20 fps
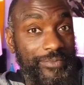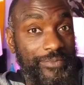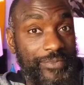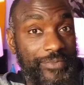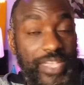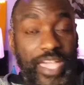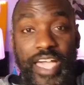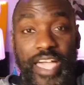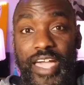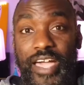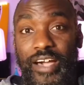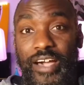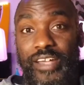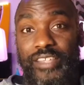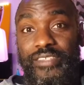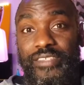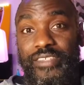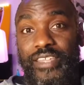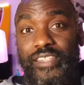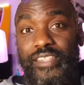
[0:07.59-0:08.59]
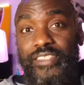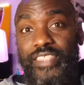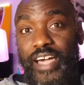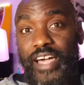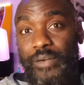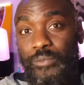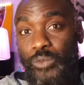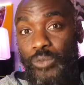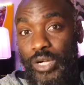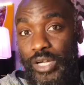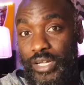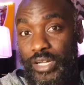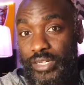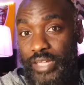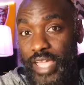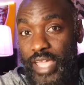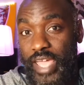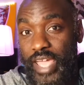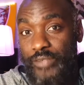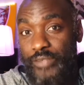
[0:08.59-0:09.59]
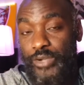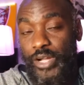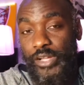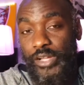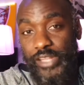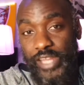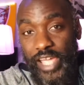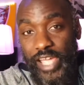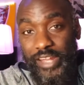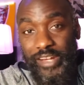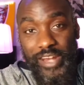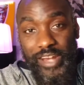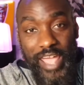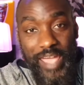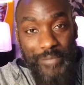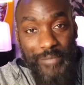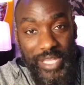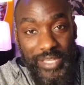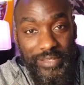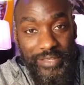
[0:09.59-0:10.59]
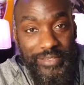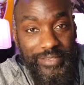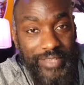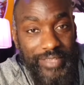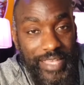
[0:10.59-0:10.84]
Yeah, I said that word, aerodynamics.